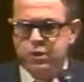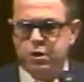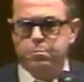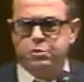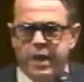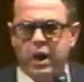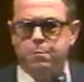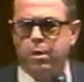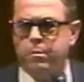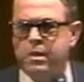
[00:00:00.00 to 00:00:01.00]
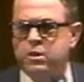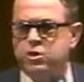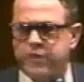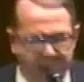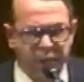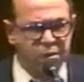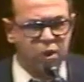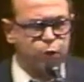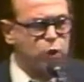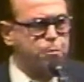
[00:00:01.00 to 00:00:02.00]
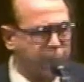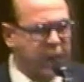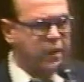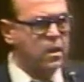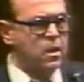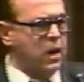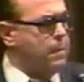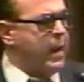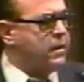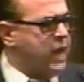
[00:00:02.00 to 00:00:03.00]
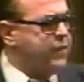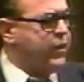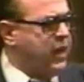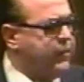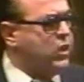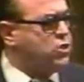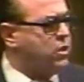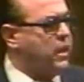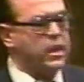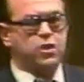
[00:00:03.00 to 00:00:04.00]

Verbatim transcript: Some terrible scandals were spread about David Livingstone,